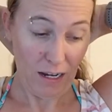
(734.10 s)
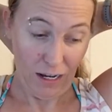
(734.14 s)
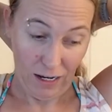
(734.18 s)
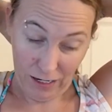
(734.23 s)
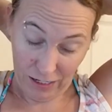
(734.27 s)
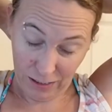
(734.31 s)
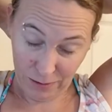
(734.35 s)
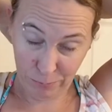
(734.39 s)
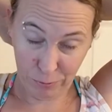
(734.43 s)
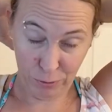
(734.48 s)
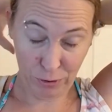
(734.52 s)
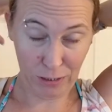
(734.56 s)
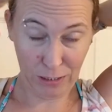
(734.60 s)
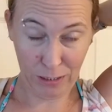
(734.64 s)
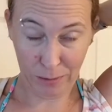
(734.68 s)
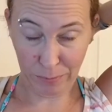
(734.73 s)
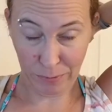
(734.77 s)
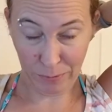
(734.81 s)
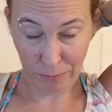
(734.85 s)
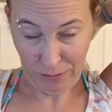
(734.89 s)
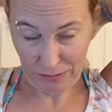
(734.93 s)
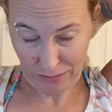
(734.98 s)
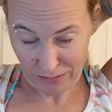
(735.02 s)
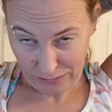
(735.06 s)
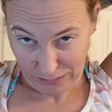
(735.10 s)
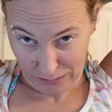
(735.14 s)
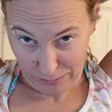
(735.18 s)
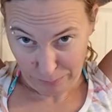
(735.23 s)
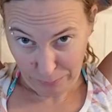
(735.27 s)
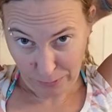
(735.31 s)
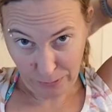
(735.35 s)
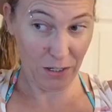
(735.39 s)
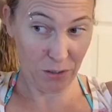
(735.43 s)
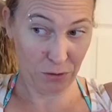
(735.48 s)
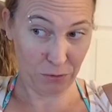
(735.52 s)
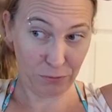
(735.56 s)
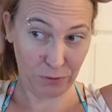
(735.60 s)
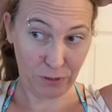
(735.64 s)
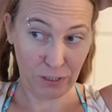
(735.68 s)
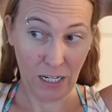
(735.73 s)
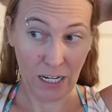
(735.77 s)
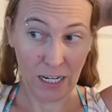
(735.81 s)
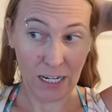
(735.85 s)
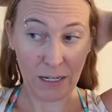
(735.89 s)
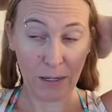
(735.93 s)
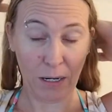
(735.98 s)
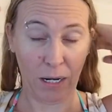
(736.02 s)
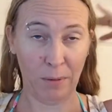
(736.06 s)
I put it up in my clip
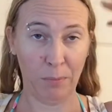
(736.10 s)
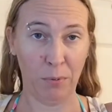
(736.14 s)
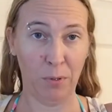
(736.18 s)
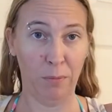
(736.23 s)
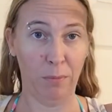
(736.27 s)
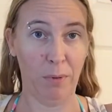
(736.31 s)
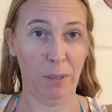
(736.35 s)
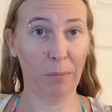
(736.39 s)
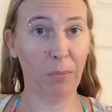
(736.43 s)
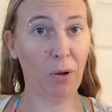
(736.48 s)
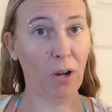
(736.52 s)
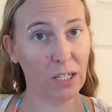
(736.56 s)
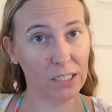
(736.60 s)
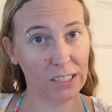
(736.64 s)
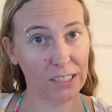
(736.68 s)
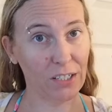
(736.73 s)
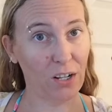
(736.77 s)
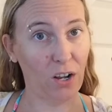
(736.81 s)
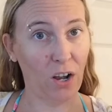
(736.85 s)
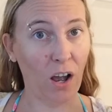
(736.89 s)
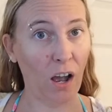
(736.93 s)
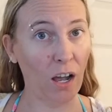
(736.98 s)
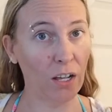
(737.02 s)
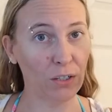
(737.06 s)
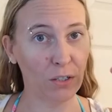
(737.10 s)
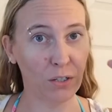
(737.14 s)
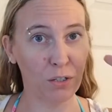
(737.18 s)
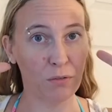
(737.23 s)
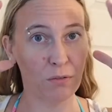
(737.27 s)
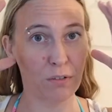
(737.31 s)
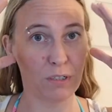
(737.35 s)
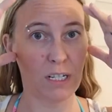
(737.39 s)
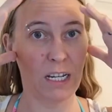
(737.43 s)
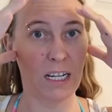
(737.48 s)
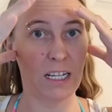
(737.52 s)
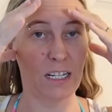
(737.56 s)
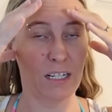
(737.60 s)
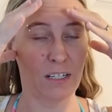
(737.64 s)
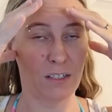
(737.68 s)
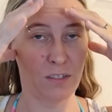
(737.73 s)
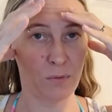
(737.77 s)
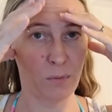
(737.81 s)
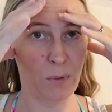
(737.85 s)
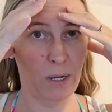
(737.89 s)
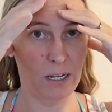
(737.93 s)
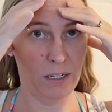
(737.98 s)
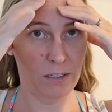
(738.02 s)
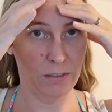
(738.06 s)
overnight. I put my bonnet on overnight as
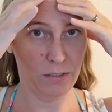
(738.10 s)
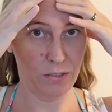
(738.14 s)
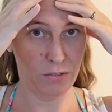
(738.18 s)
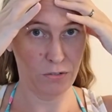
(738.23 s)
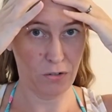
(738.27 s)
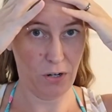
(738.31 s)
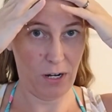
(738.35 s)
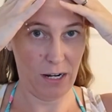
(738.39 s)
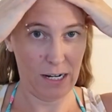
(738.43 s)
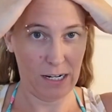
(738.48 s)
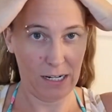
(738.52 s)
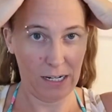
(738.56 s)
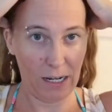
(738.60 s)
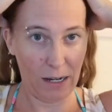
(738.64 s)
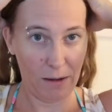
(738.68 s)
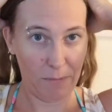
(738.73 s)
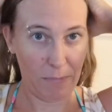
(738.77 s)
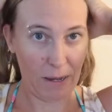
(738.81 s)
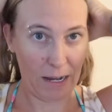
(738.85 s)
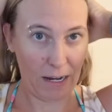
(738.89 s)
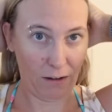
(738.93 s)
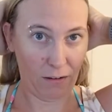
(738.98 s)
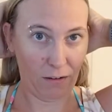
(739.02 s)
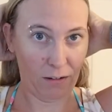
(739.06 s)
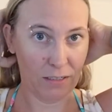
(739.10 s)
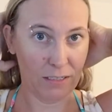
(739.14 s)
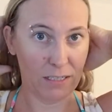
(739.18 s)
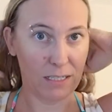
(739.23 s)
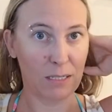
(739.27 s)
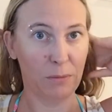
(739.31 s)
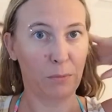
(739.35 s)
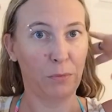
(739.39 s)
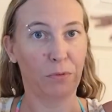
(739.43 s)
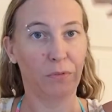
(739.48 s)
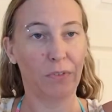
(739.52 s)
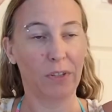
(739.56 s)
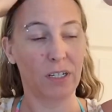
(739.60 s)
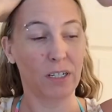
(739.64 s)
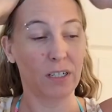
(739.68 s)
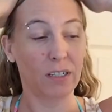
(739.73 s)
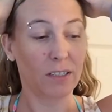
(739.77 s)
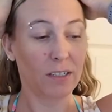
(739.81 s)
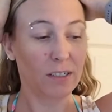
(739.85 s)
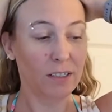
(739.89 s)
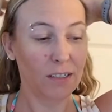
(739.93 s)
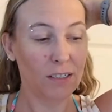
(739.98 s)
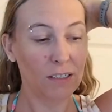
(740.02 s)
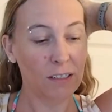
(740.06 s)
well to try and cut back on some of the
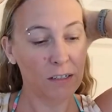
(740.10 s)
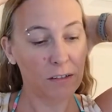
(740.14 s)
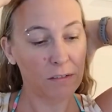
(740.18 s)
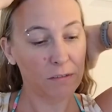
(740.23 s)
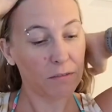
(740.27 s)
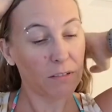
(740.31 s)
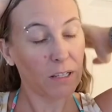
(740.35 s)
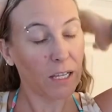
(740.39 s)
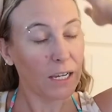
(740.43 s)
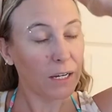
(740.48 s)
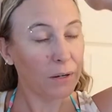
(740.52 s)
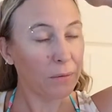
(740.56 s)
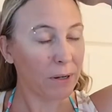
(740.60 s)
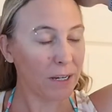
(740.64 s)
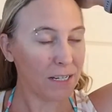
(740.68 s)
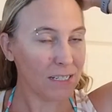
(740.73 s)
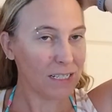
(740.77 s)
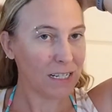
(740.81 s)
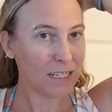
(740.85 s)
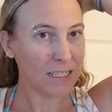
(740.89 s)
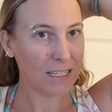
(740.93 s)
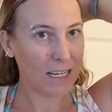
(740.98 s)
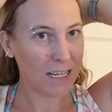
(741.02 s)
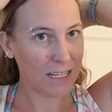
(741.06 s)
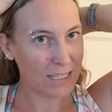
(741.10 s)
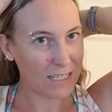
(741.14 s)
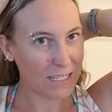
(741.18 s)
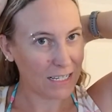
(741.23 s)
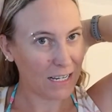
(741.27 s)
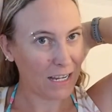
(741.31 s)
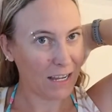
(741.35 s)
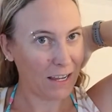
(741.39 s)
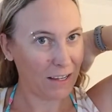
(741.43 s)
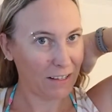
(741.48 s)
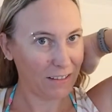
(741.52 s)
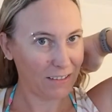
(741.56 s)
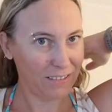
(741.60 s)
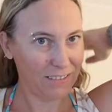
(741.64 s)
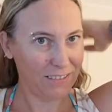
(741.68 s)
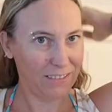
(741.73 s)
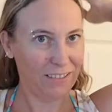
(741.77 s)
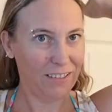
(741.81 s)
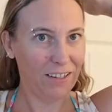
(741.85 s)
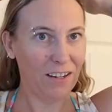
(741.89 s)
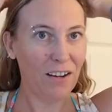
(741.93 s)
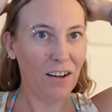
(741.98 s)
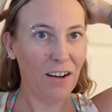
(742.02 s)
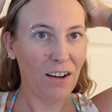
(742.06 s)
flyaways I tend to get
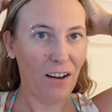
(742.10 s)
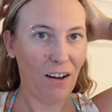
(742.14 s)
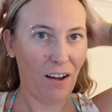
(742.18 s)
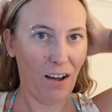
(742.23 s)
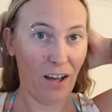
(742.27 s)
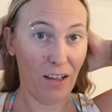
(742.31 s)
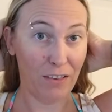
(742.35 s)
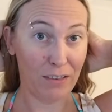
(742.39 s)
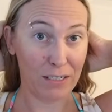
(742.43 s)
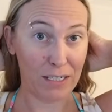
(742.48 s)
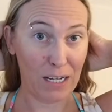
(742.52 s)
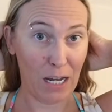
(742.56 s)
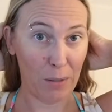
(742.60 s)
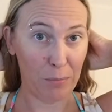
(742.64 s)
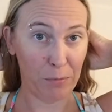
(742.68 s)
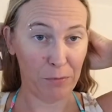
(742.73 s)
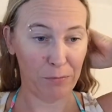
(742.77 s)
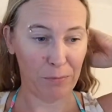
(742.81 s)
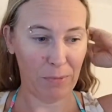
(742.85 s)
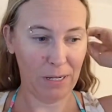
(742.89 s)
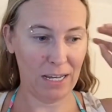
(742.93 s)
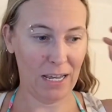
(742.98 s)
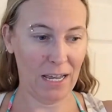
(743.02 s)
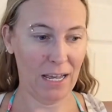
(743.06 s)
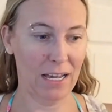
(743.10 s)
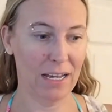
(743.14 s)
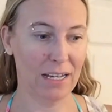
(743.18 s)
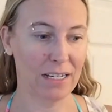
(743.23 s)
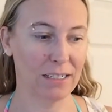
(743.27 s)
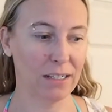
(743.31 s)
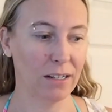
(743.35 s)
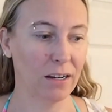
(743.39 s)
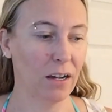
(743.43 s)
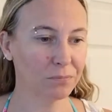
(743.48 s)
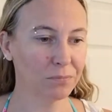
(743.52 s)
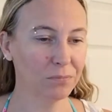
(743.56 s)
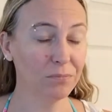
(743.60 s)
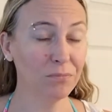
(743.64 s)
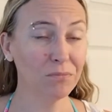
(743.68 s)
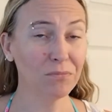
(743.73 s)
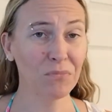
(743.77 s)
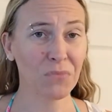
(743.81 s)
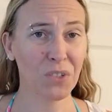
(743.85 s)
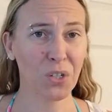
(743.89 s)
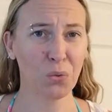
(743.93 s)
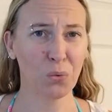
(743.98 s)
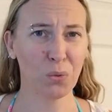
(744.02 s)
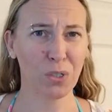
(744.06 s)
on the top of my head,
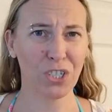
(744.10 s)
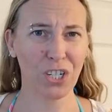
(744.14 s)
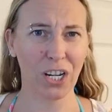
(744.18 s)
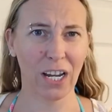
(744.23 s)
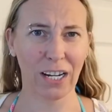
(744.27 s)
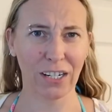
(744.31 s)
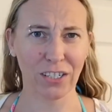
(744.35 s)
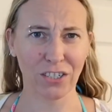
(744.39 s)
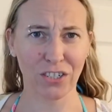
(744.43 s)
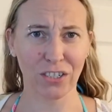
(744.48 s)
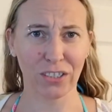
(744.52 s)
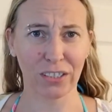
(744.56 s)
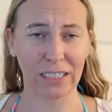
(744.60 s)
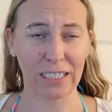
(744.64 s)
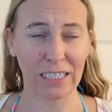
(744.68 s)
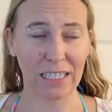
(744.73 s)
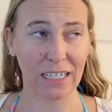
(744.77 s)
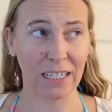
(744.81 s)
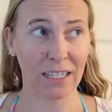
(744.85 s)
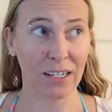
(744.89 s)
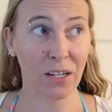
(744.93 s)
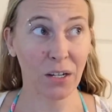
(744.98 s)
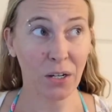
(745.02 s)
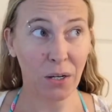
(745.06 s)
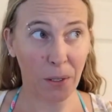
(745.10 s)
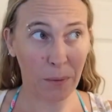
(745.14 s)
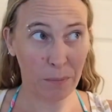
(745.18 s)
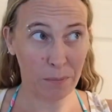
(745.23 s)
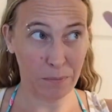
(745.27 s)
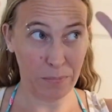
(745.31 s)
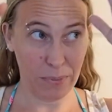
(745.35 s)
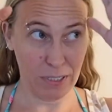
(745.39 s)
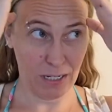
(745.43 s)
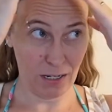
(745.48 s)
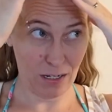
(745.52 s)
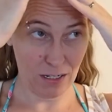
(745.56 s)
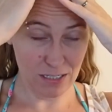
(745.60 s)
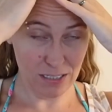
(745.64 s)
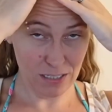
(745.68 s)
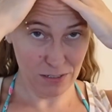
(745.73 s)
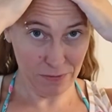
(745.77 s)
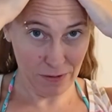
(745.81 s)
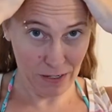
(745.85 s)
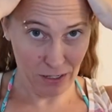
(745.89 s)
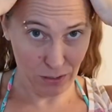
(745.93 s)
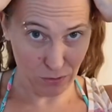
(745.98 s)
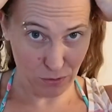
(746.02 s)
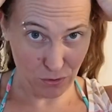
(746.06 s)
which actually, because
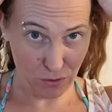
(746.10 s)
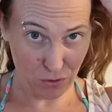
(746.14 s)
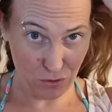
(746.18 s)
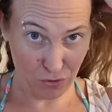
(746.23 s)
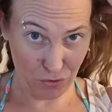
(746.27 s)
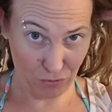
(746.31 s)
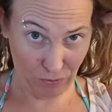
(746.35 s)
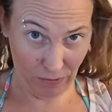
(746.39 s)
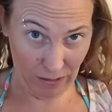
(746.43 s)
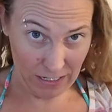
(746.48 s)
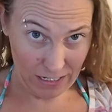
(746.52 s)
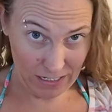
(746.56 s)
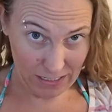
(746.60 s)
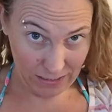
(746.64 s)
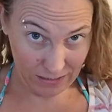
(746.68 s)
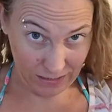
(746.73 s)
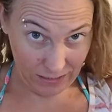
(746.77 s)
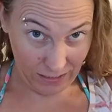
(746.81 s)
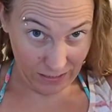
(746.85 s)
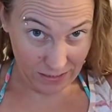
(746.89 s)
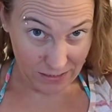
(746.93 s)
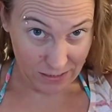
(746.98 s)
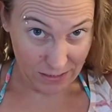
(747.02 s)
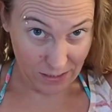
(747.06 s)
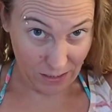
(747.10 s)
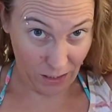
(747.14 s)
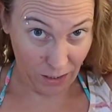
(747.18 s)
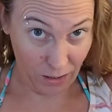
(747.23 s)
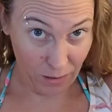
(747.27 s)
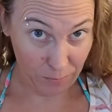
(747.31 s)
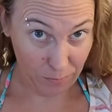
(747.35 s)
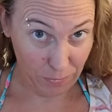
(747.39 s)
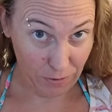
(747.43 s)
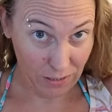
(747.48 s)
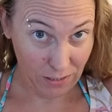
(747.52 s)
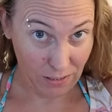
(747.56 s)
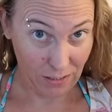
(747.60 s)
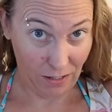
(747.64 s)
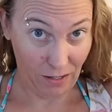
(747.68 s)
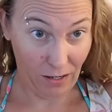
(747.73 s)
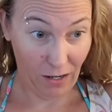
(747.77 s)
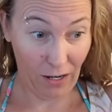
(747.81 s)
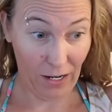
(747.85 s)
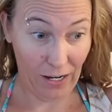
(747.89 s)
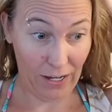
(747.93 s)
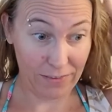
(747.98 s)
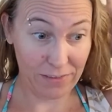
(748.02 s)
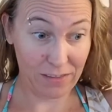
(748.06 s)
of how straight it ends up
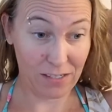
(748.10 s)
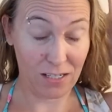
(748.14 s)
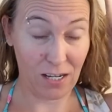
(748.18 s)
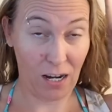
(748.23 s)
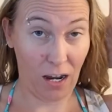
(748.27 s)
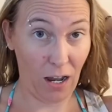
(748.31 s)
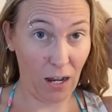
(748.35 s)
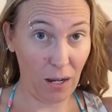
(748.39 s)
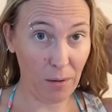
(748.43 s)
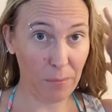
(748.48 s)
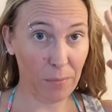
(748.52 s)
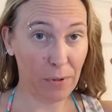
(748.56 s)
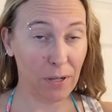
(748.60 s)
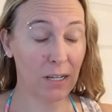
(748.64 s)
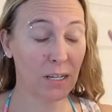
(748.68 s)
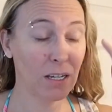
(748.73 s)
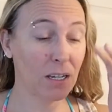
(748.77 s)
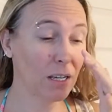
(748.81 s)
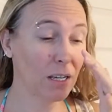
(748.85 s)
at the top,